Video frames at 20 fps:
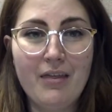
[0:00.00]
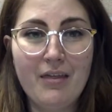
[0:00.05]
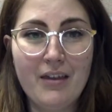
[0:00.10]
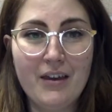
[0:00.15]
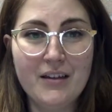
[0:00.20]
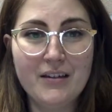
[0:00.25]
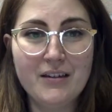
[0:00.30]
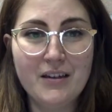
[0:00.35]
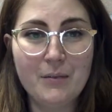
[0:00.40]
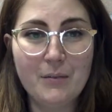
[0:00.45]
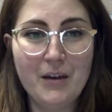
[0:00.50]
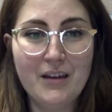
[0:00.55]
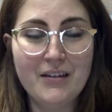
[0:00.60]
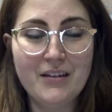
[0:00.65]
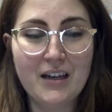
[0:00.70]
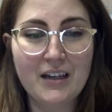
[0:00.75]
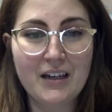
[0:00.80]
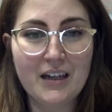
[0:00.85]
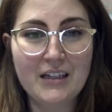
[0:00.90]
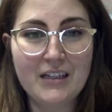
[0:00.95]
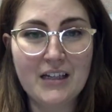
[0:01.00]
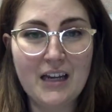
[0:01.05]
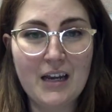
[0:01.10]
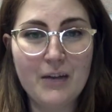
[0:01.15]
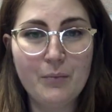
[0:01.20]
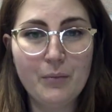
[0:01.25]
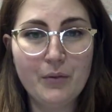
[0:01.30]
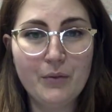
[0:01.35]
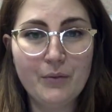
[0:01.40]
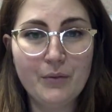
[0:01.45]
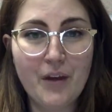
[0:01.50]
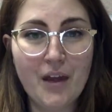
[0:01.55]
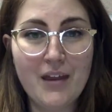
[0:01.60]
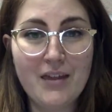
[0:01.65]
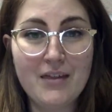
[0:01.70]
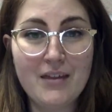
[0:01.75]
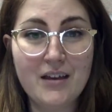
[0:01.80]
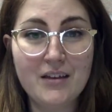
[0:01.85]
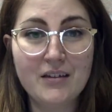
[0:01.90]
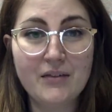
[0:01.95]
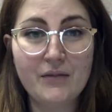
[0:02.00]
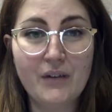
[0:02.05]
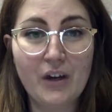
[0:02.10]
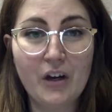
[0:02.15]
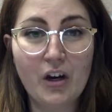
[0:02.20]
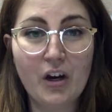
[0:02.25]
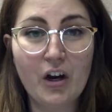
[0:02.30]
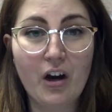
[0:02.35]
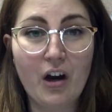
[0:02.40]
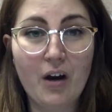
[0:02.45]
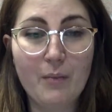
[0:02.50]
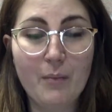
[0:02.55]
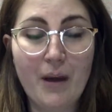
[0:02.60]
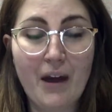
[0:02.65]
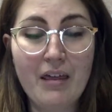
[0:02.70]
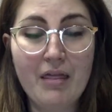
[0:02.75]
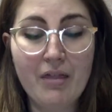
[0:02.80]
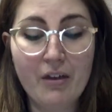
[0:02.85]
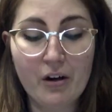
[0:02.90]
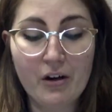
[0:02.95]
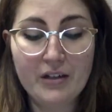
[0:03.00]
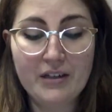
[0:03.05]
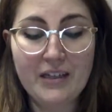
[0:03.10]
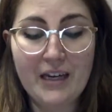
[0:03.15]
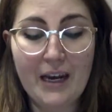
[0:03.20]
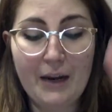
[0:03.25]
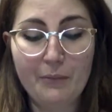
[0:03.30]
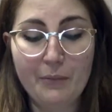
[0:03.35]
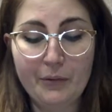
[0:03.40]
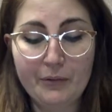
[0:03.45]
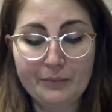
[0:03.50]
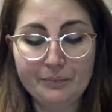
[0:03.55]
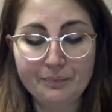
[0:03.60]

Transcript: this on my second tape, and this finger on my third tape.